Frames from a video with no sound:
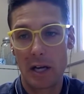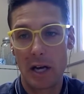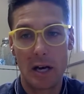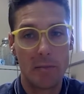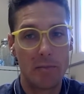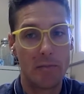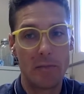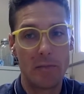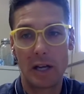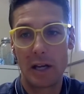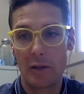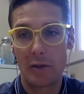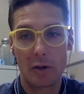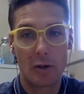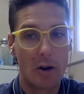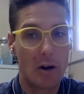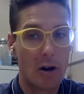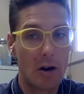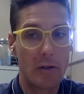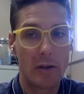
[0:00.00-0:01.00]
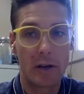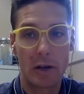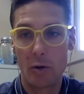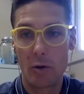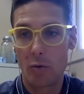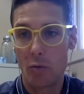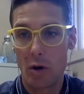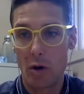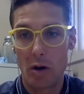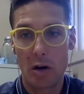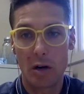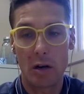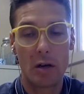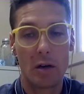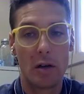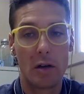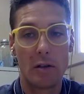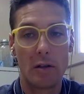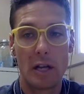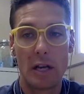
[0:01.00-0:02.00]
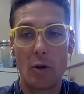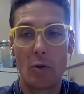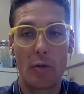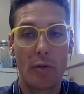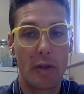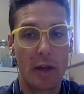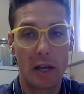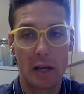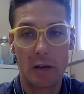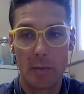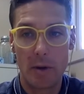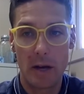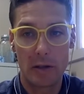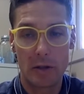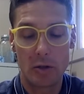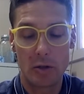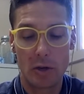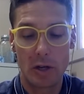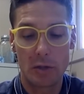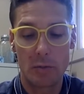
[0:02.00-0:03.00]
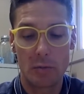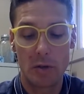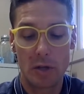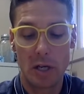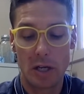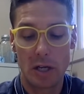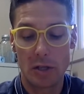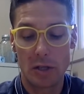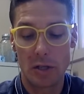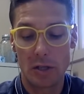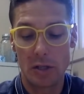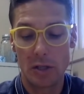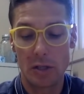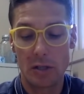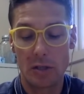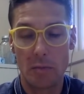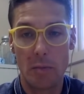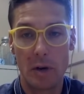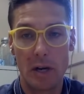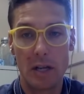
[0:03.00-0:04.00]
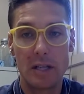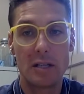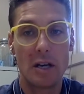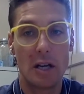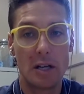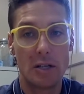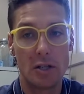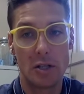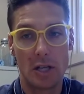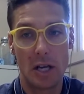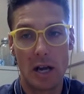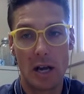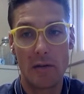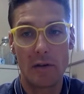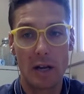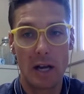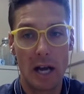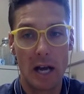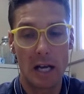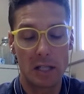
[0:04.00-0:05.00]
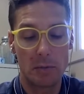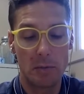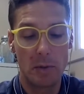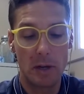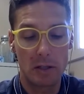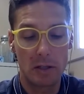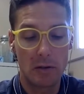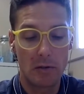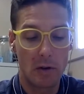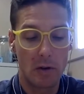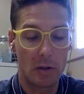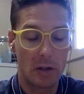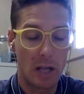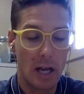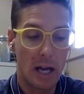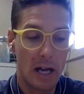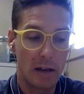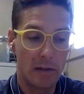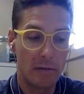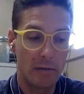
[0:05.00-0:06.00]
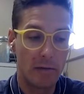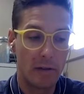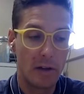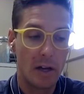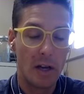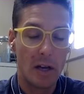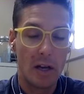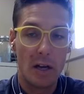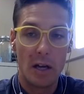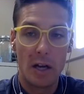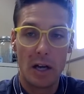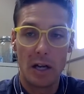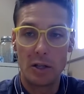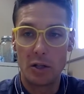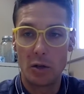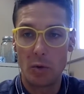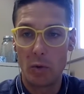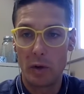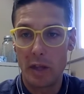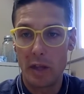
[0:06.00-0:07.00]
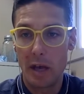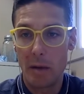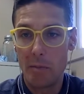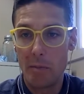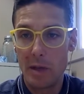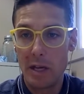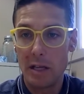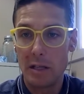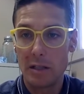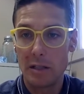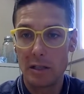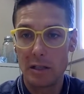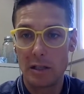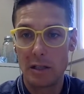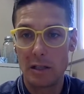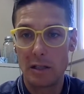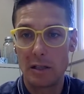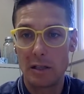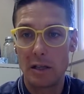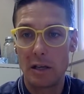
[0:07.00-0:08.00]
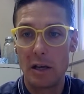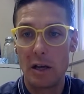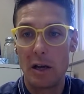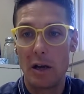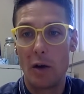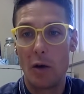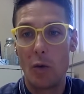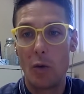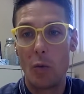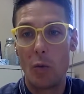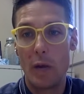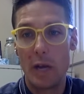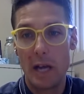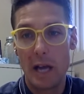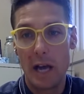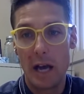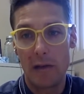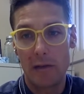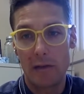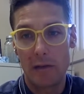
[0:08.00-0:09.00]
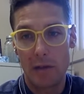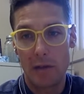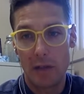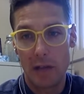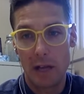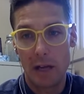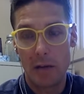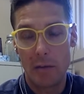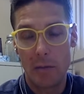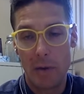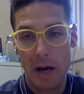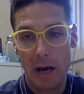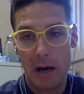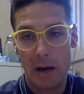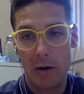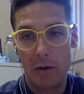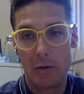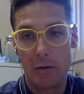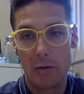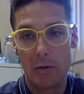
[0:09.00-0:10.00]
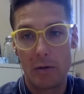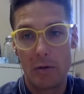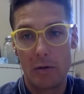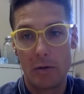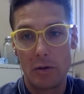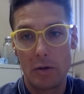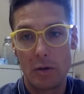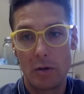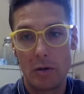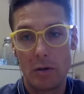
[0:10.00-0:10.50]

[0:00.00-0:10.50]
They wake up, they get in their car, they go to work. They don't think about the transportation system, but it touches every aspect of our life. And so what that means is we have to think about